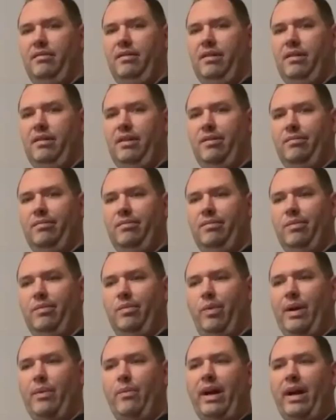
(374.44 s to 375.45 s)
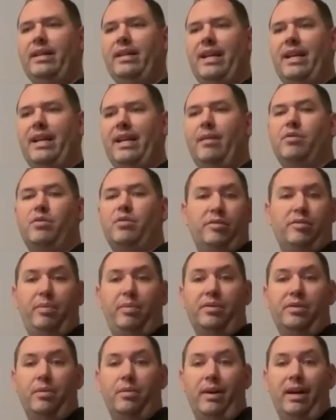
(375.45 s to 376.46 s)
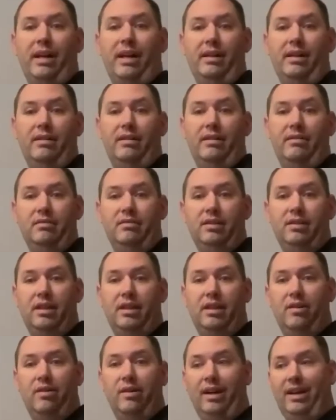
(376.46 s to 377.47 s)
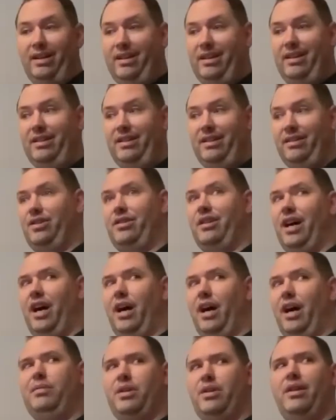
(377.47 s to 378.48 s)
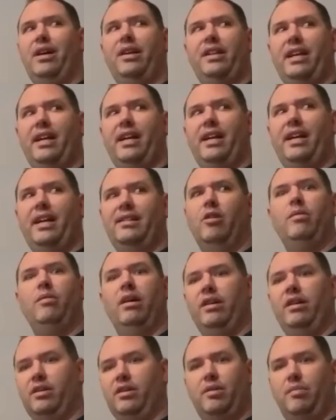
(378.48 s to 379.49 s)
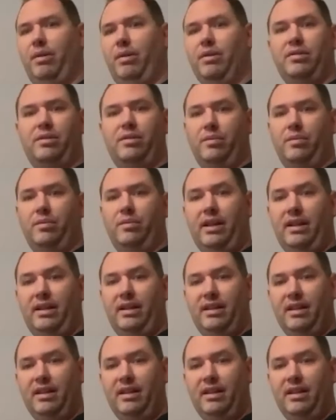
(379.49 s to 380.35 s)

you know, we win games we're supposed to win, you know, and up 2-0 against Omaha, you're supposed to win.